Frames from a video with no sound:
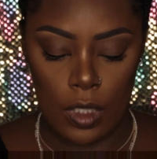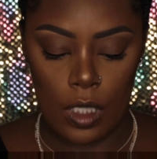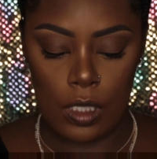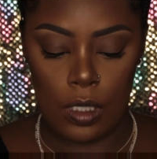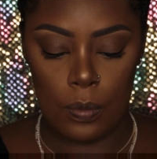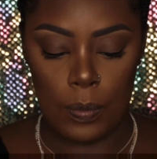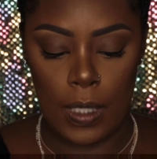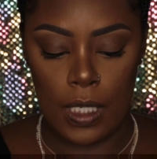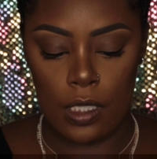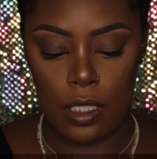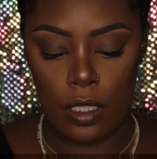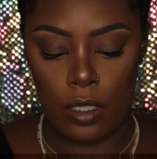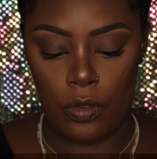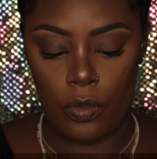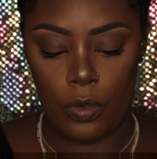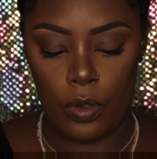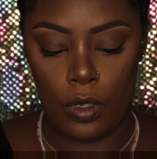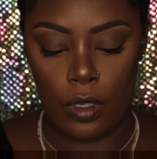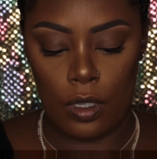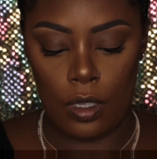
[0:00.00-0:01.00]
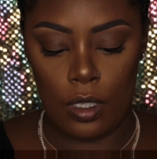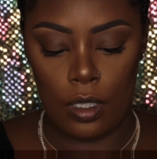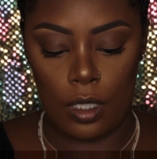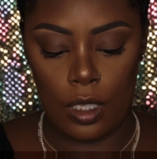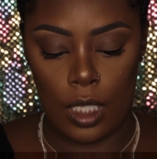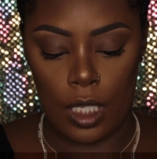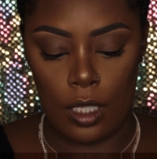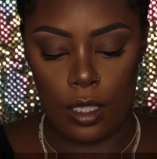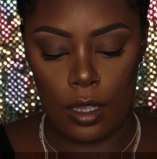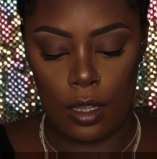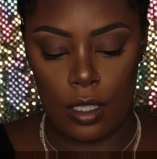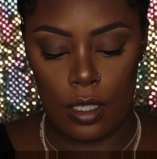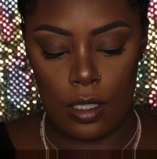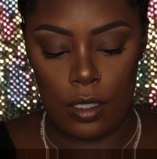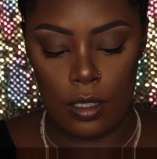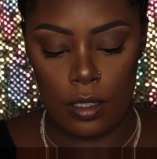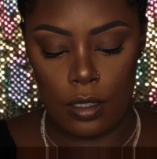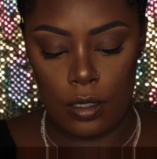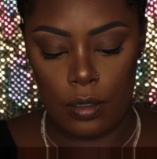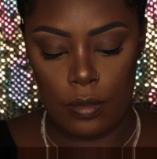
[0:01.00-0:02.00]
especially for a look like
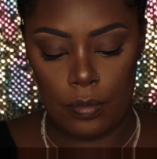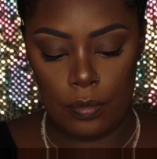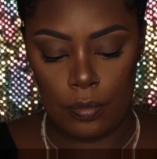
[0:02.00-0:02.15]
this.